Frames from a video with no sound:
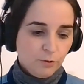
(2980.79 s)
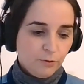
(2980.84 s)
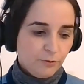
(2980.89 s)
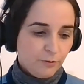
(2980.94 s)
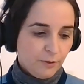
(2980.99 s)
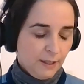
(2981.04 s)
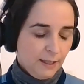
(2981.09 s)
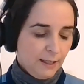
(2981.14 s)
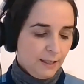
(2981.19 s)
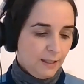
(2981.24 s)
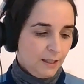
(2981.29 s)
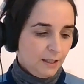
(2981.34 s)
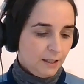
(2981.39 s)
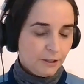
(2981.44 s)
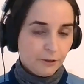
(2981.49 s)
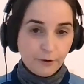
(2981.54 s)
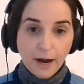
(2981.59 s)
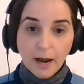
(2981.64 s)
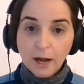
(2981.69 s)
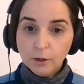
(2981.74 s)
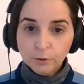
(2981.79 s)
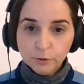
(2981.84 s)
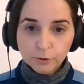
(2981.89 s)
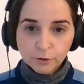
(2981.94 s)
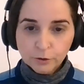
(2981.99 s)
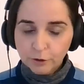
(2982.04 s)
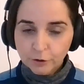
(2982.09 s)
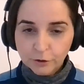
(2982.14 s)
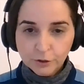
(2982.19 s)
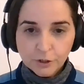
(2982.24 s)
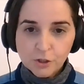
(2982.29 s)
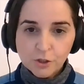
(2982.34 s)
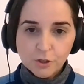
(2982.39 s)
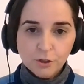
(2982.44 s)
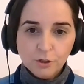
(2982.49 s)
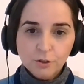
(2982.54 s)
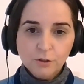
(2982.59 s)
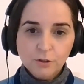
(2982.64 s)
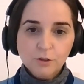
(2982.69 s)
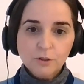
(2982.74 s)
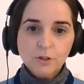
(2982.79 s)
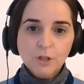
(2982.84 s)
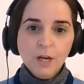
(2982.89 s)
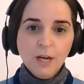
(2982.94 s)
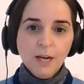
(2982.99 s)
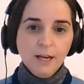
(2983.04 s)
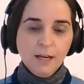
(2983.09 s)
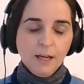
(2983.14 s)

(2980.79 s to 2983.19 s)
of ground conditions,